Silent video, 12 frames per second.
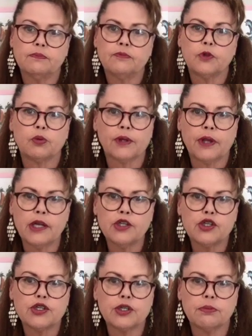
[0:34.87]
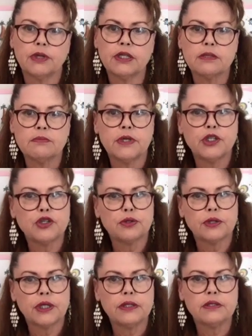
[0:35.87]
The relationship doesn't meet your
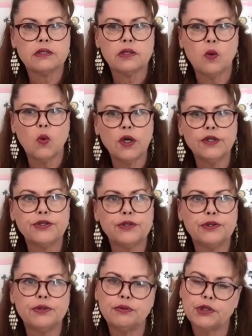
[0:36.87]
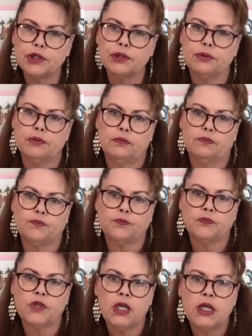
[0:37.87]
needs. So what do you do?
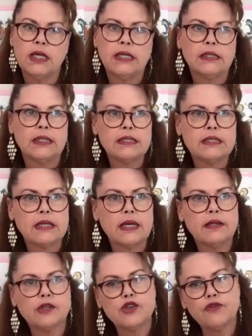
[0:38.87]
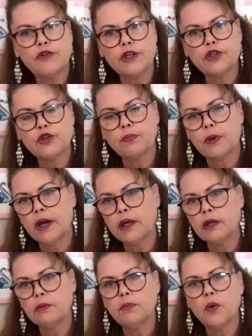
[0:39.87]
Let's say that you've hit your
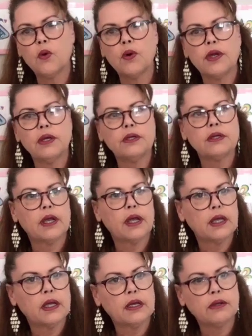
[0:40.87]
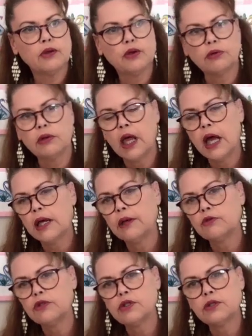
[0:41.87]
breaking point and
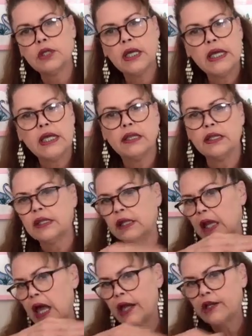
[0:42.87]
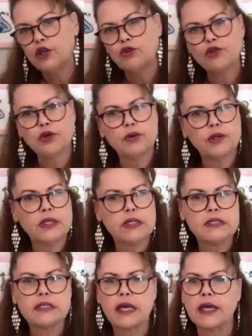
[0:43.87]
the line you drew in the
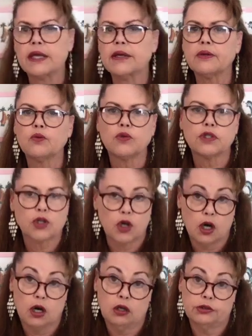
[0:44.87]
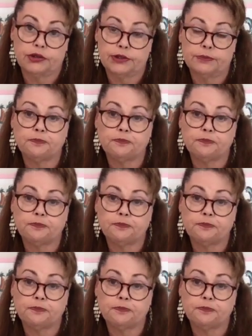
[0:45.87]
sand was crossed.